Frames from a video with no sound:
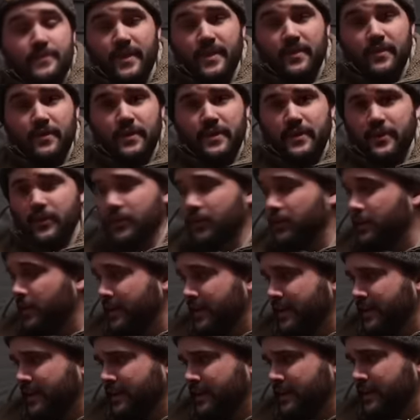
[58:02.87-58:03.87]
We're gonna kill the
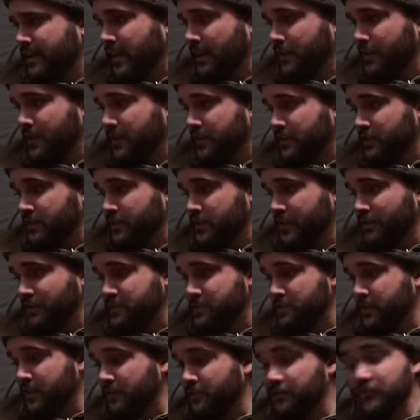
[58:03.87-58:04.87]
light. I'm gonna shove as
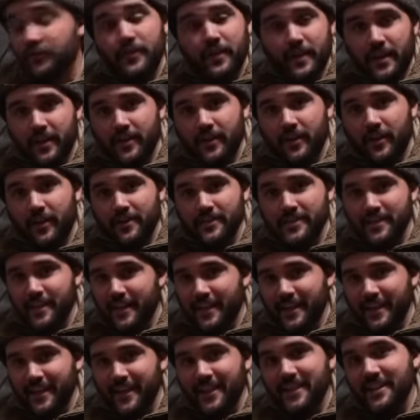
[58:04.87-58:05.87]
many freaking logs as I
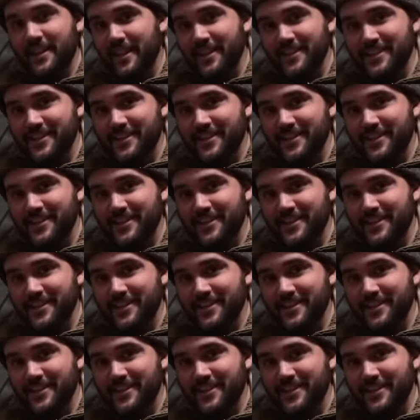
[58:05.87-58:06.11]
can get in that